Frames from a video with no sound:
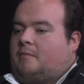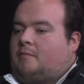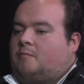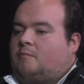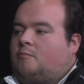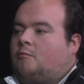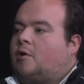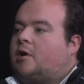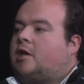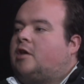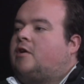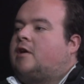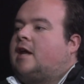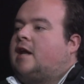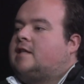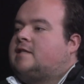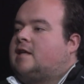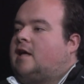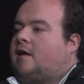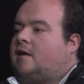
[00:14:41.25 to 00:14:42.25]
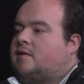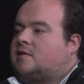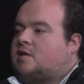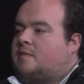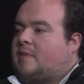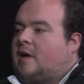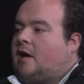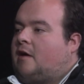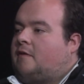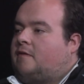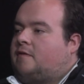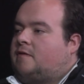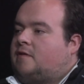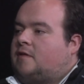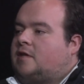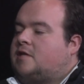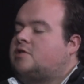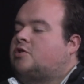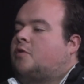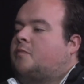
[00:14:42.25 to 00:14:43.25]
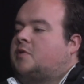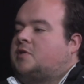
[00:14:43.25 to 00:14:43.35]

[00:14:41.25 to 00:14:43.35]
What can you kind of tell us about these group of